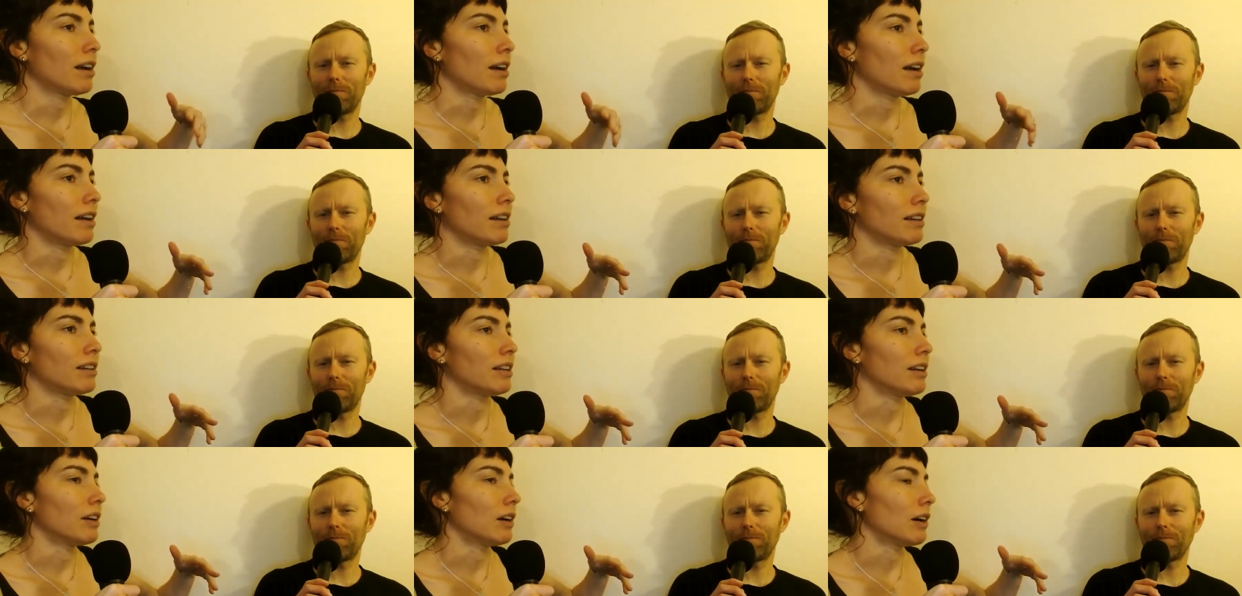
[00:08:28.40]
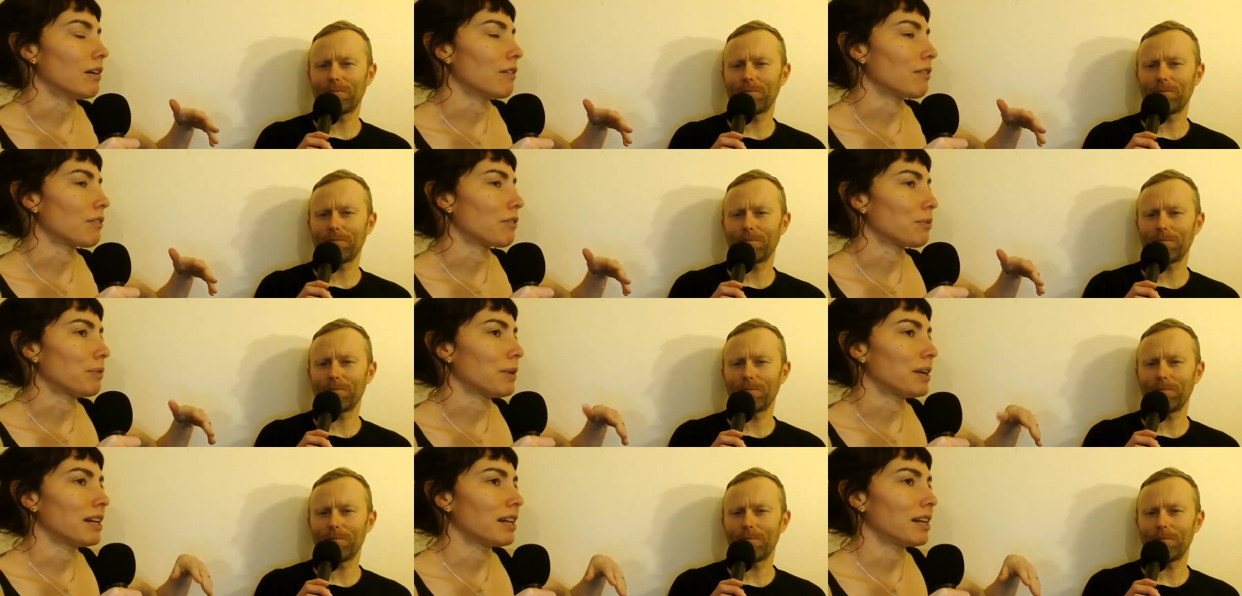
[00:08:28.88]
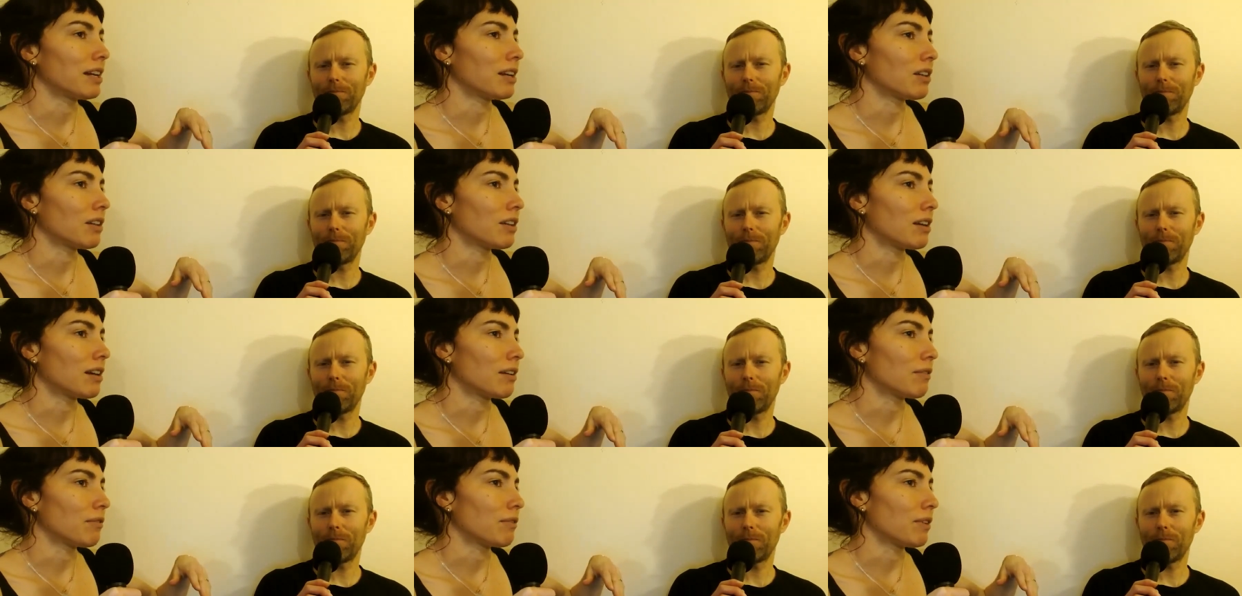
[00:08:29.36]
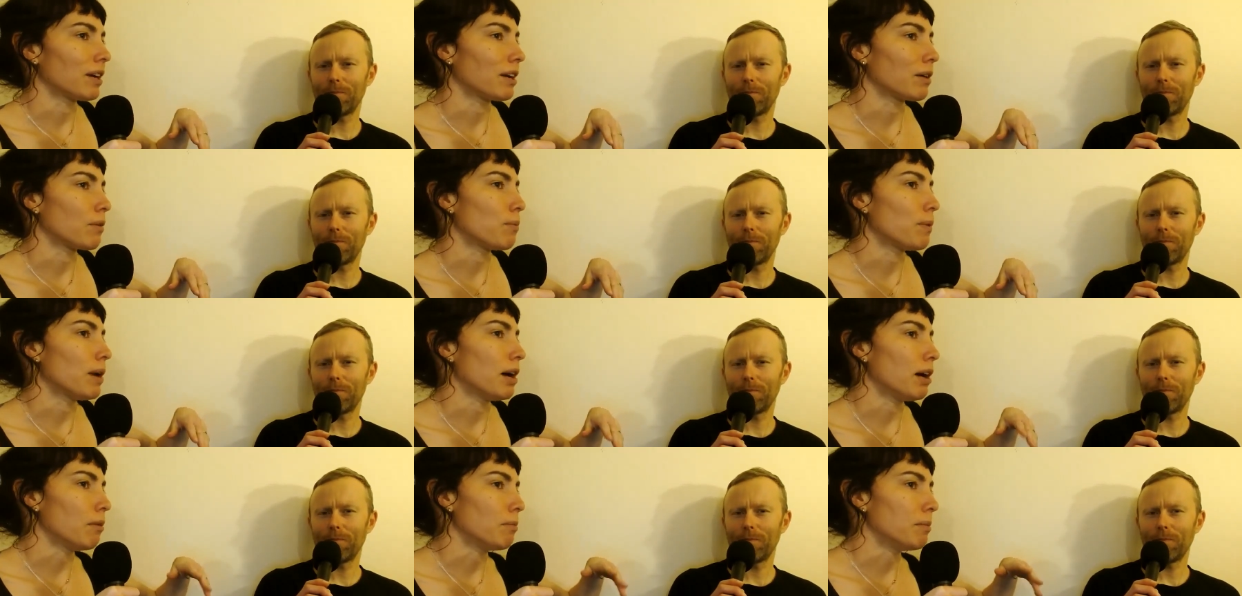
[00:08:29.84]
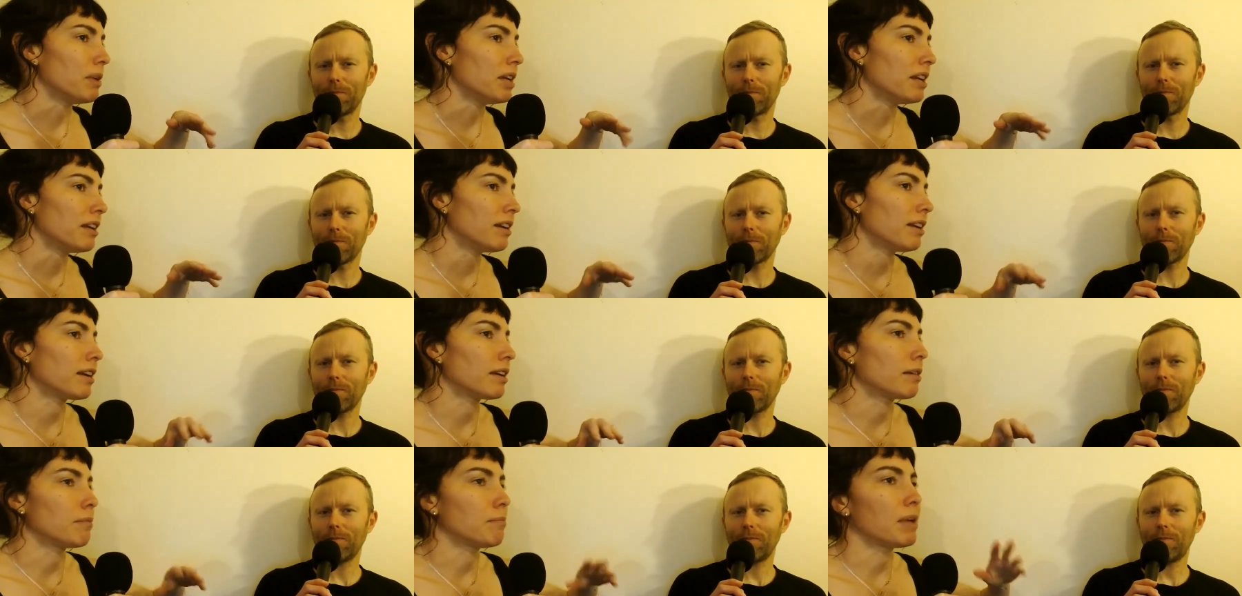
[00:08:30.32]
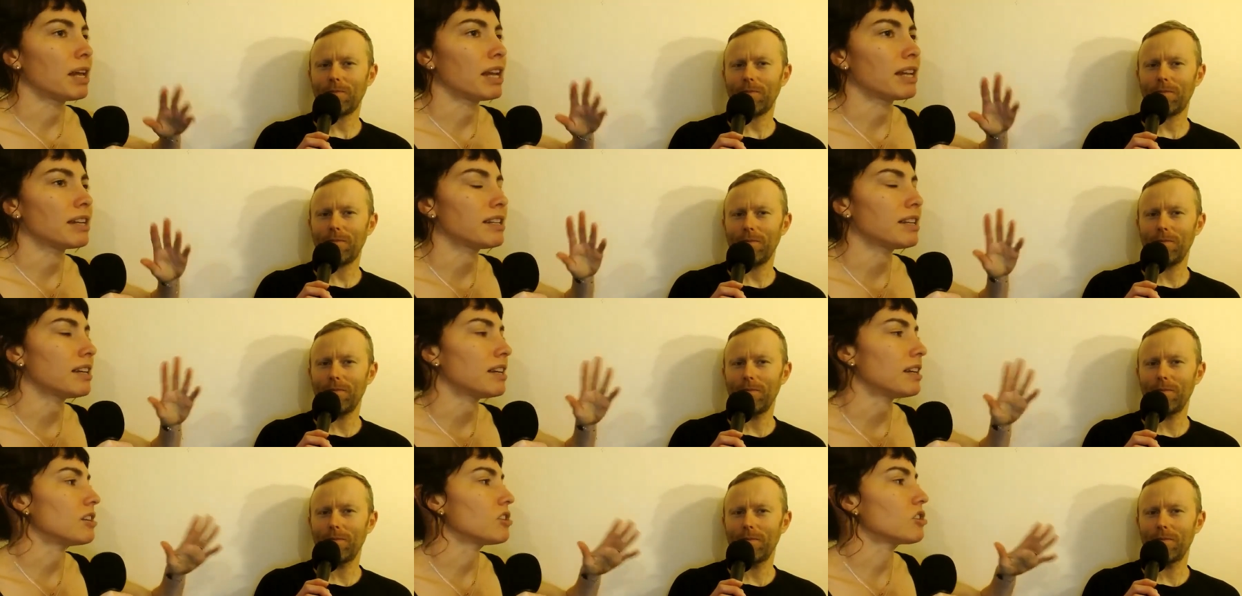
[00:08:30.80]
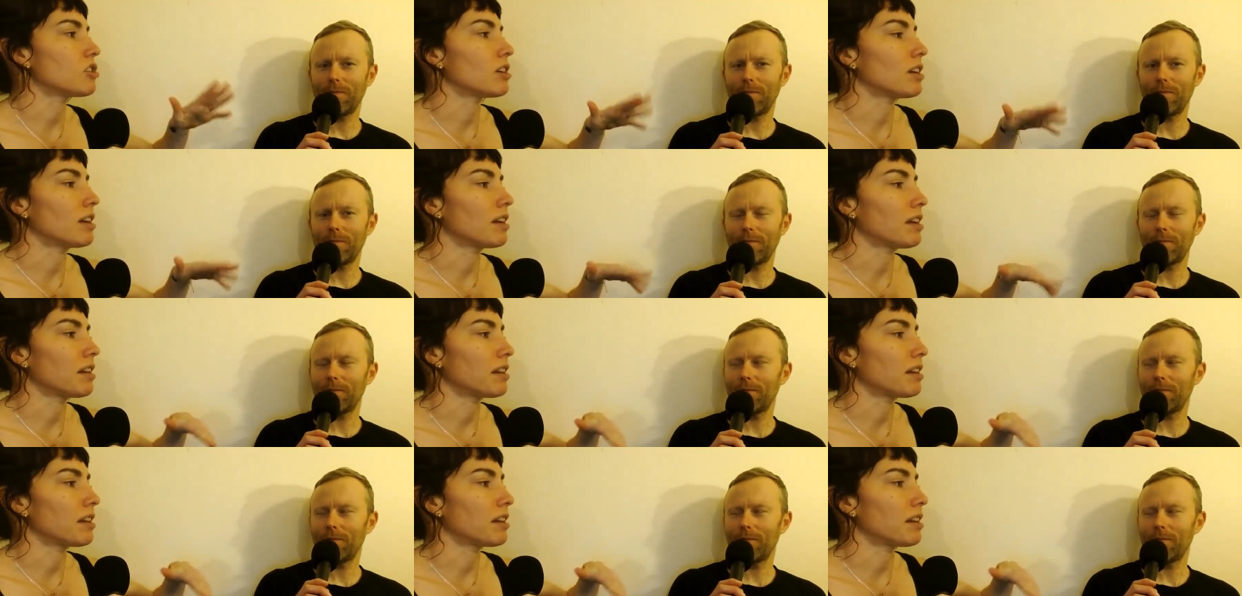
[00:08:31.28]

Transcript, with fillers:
Speaker 1: uh, you know, I was reading a lot of like well being and meditation